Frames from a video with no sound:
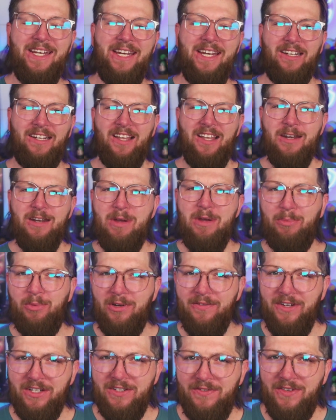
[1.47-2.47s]
In a lot of my
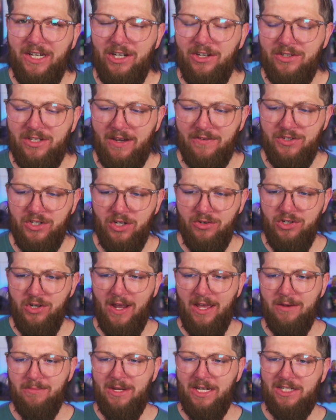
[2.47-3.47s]
previous videos, I've showed you
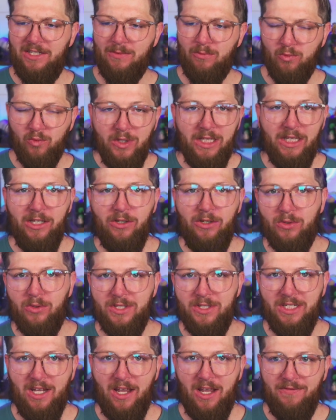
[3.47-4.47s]
how to make some really cool
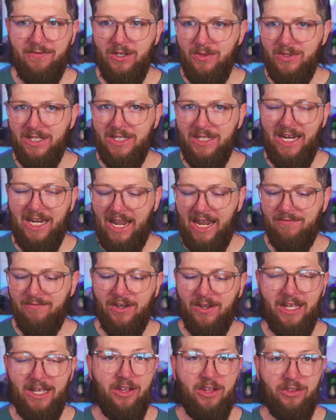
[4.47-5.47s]
stuff using
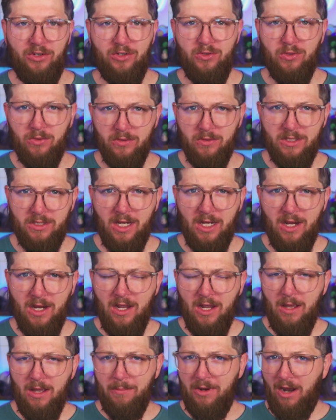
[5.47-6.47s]
Canva and other tools,
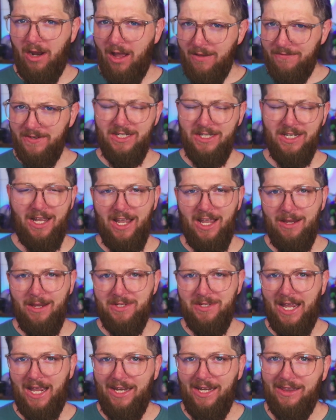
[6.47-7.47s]
but oftentimes
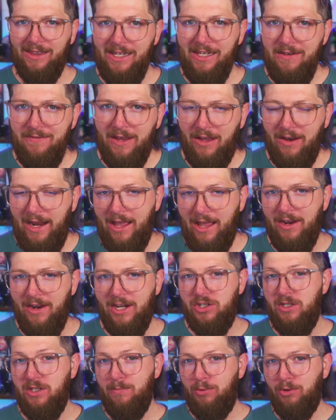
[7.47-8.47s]
I leave out how to
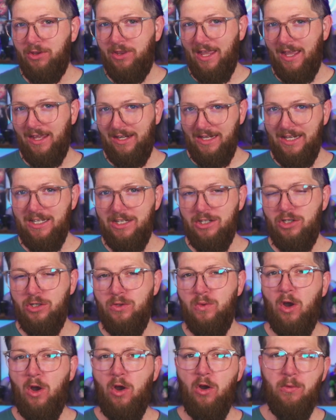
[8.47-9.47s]
actually put that
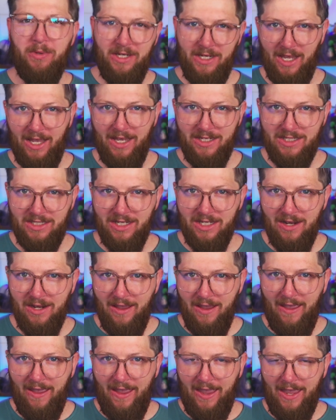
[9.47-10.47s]
into O B S.
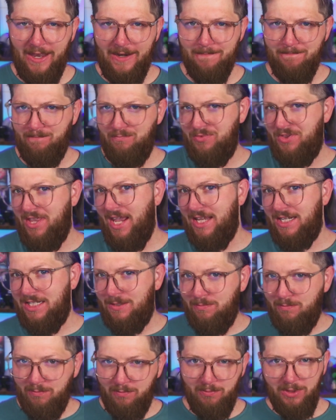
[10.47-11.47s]
And that's
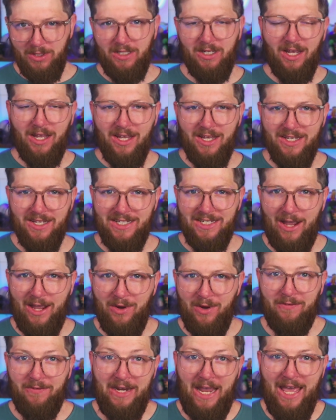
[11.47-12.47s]
because I would
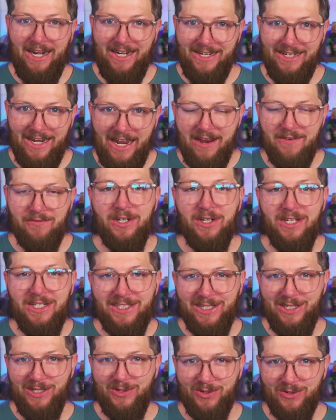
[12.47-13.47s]
have to add it in every
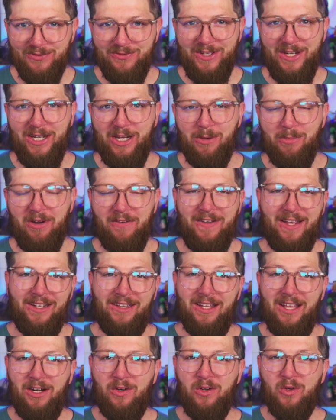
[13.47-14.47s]
single video, but I've had a
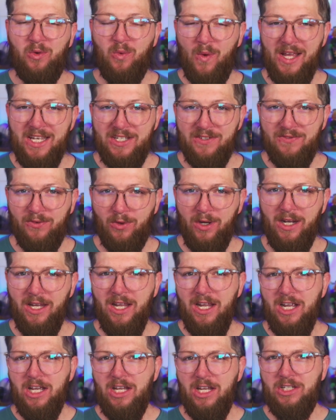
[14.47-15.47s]
lot of requests for it.
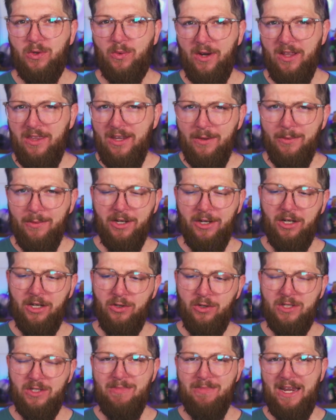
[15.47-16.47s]
So what I think we're gonna do
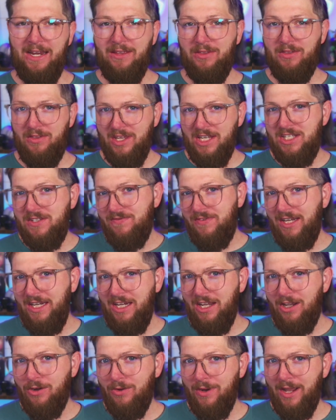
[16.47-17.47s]
is make this
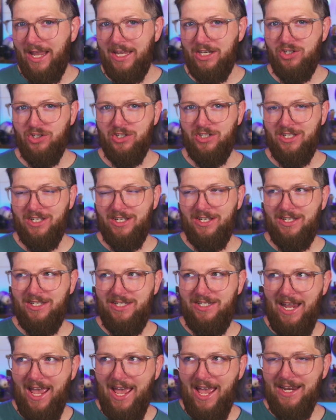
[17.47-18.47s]
video and just
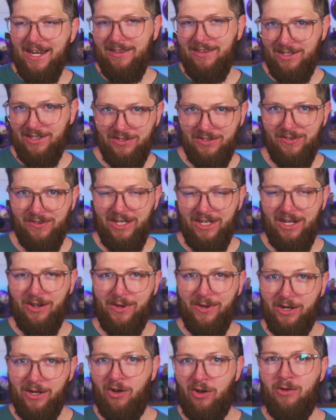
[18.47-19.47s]
tag this video
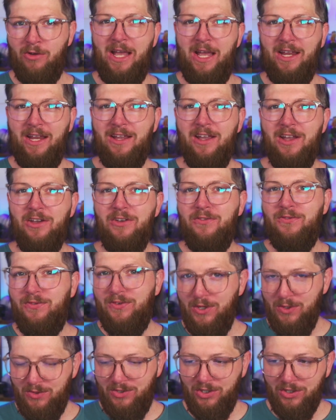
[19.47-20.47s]
in all my
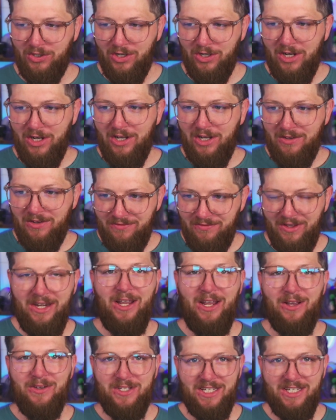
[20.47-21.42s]
future videos.